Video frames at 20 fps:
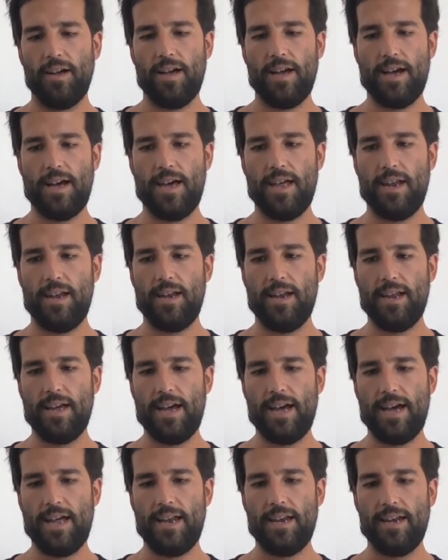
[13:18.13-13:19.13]
And
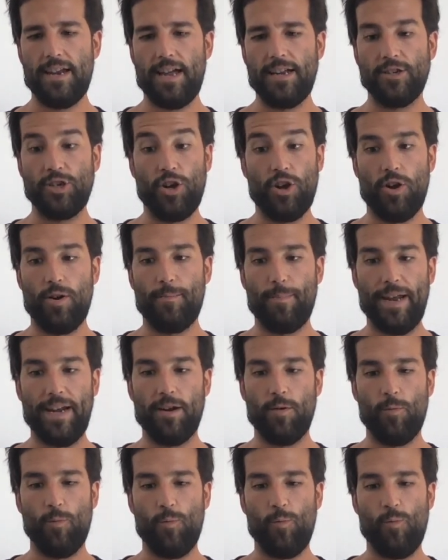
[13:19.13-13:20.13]

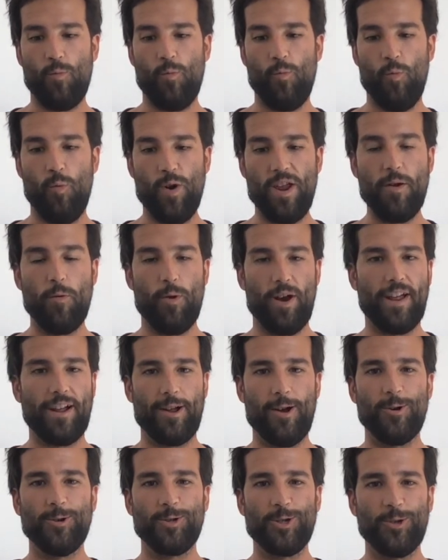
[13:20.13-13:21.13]
but we want to
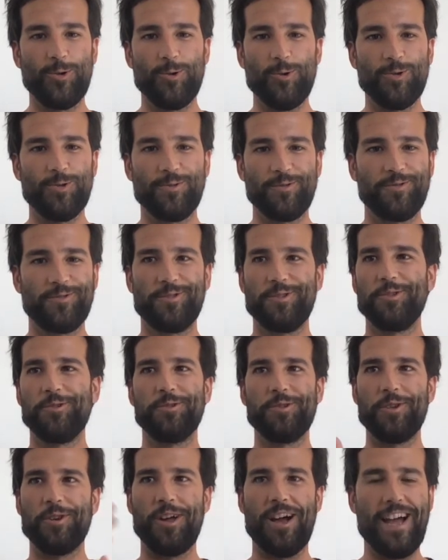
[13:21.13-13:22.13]
go to
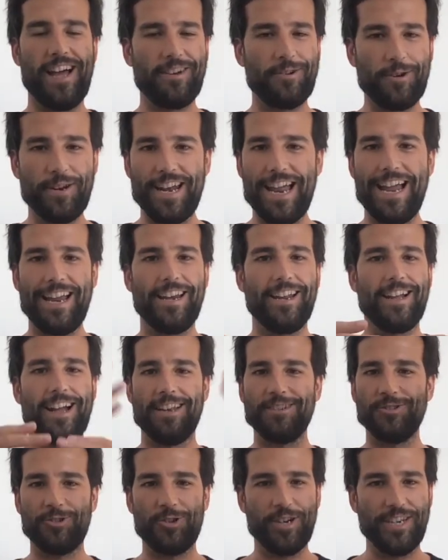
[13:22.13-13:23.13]
190
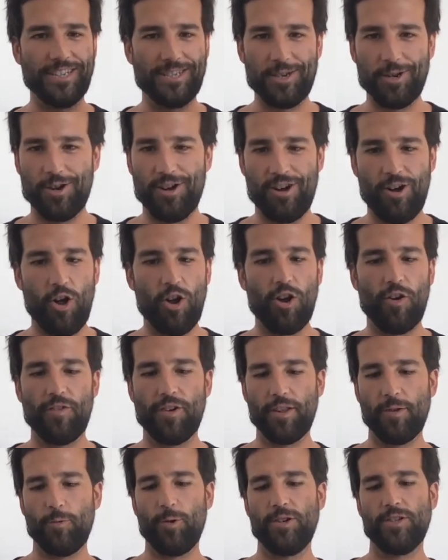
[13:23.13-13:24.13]
countries, all over
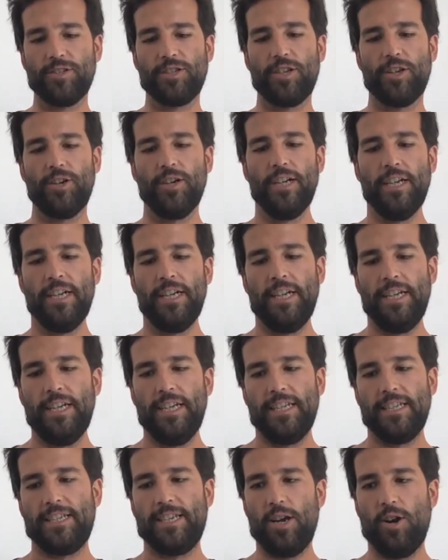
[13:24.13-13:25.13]
the world. So
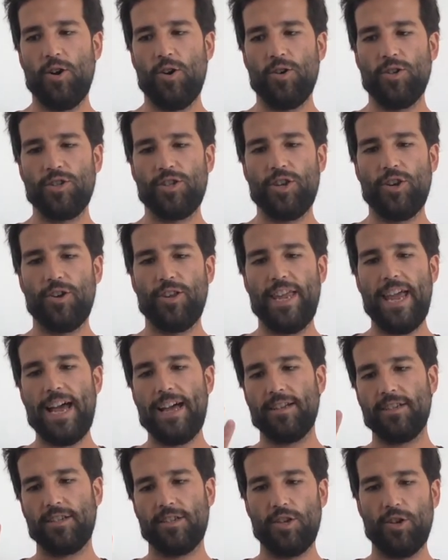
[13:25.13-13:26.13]
you
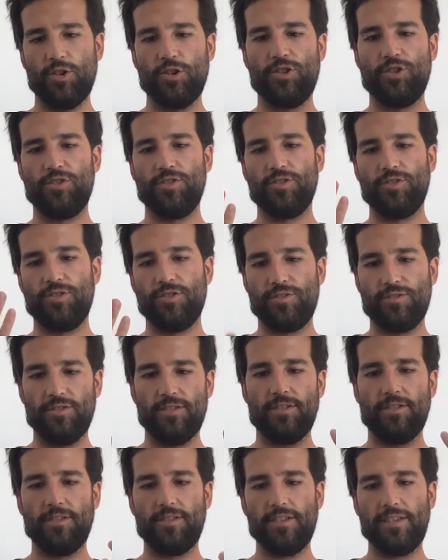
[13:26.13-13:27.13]
got
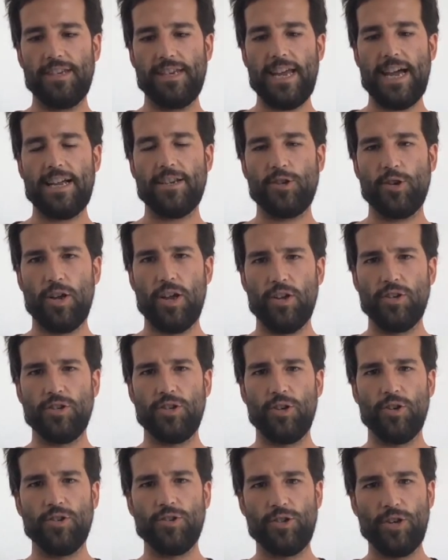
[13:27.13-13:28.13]

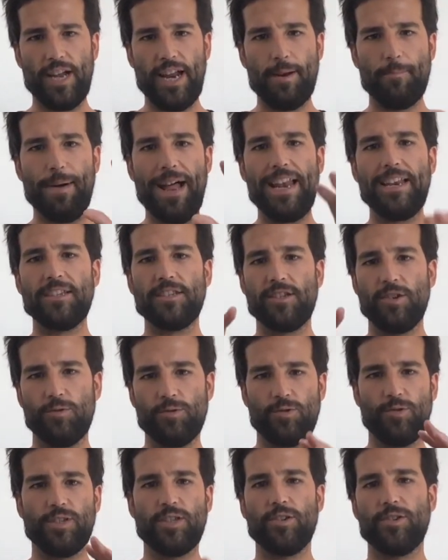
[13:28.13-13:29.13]
to balance
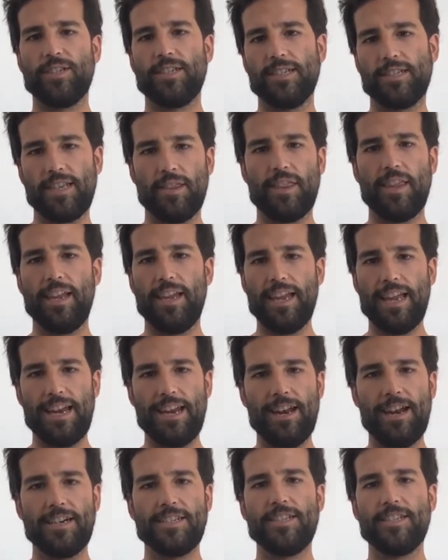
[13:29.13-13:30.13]
those resources. I'm thinking
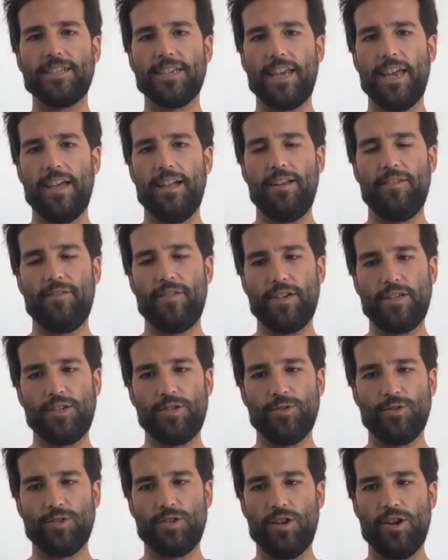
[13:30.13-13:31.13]
on large scale
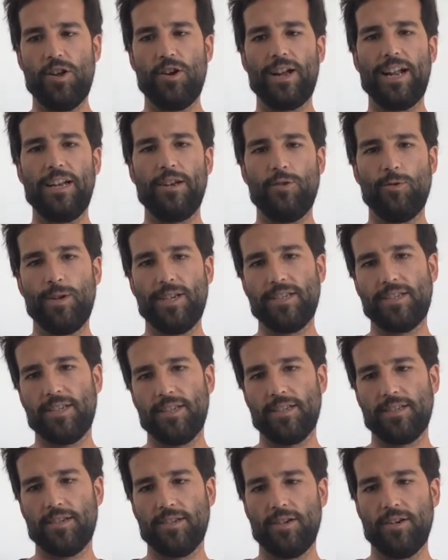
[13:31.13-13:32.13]
versus local
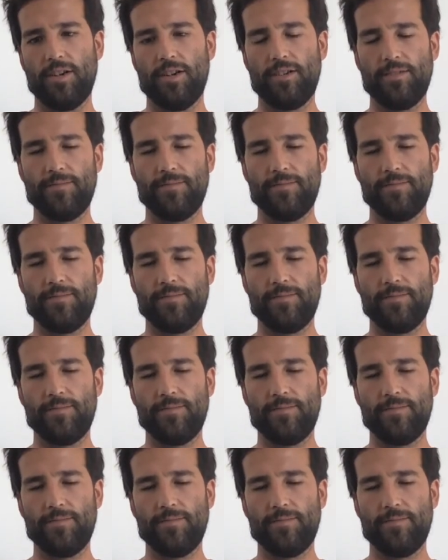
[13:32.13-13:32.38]
nuances.